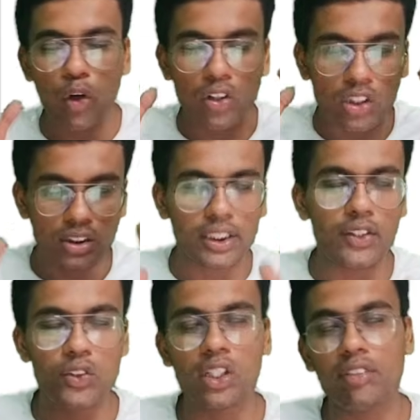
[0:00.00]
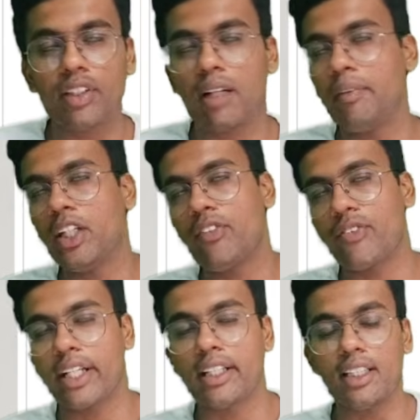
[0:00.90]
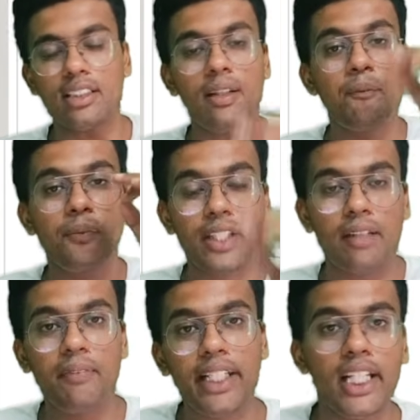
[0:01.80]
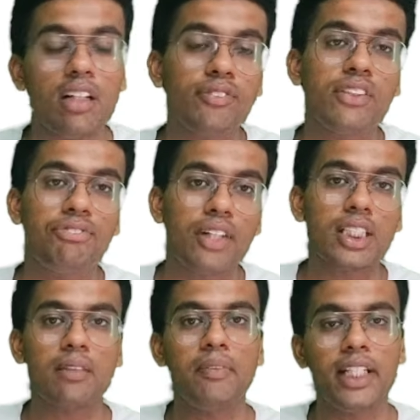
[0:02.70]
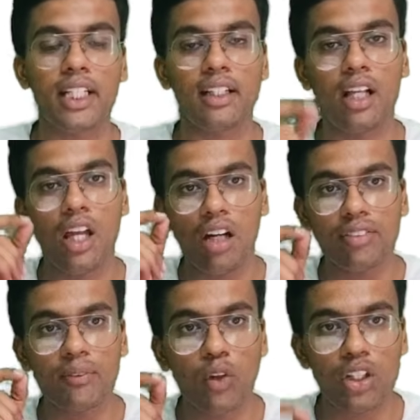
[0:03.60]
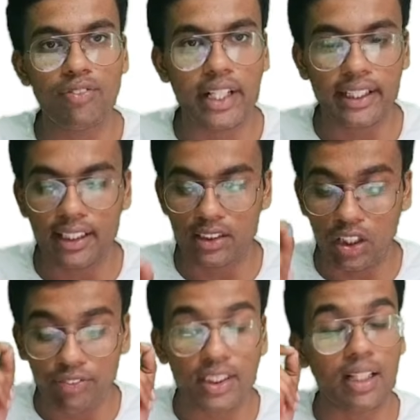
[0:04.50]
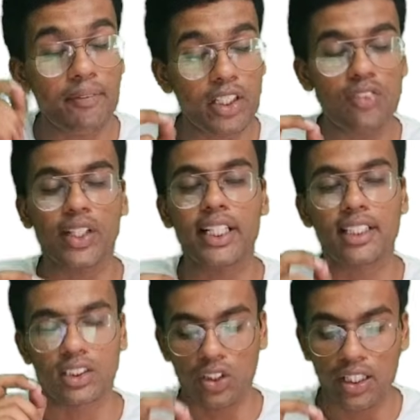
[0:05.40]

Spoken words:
constitution of the committee of creditors, the first meeting of the board of directors of the committee of creditors,